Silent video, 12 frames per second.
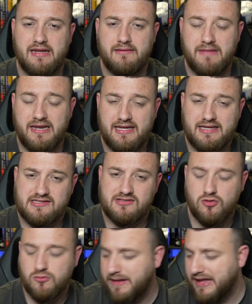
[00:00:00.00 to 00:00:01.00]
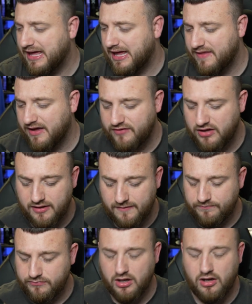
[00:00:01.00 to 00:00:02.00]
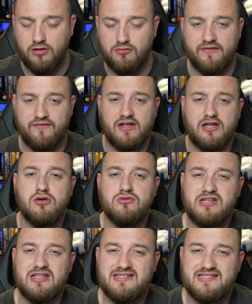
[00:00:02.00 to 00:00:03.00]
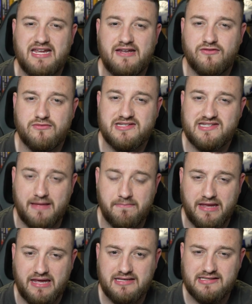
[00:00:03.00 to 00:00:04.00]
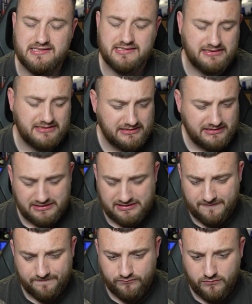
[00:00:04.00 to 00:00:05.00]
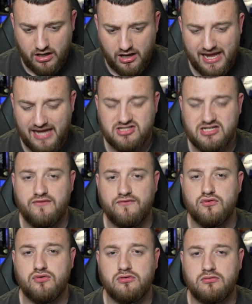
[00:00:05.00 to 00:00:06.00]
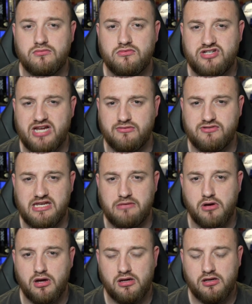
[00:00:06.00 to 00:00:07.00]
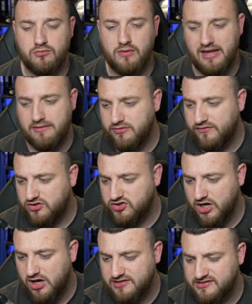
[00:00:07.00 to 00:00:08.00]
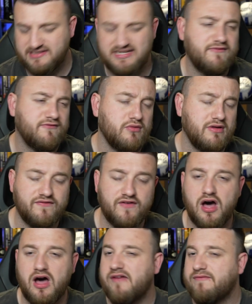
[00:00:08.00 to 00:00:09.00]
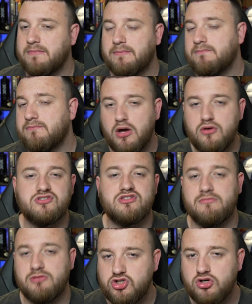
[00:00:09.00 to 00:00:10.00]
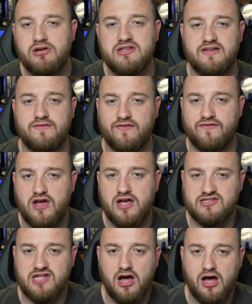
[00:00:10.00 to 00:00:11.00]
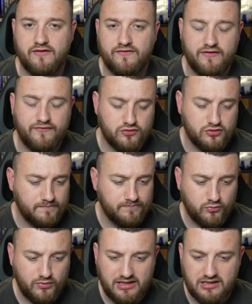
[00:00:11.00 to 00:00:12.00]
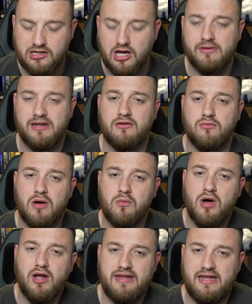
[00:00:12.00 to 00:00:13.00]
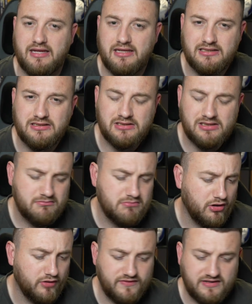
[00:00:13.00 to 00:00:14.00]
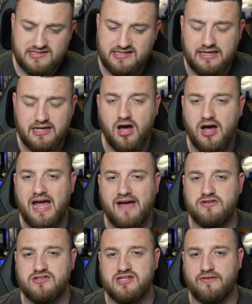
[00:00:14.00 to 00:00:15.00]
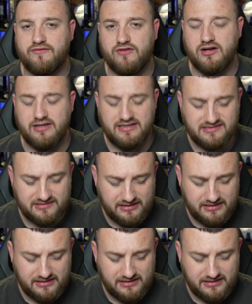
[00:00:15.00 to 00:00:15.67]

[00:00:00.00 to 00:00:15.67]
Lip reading: minutes, albeit another horrific goal to concede from a set piece, I actually thought Chelsea were in with a chance. I say 45. The majority of the first half, I thought we could go in at 1-1 here. But obviously Kai Havertz up front is...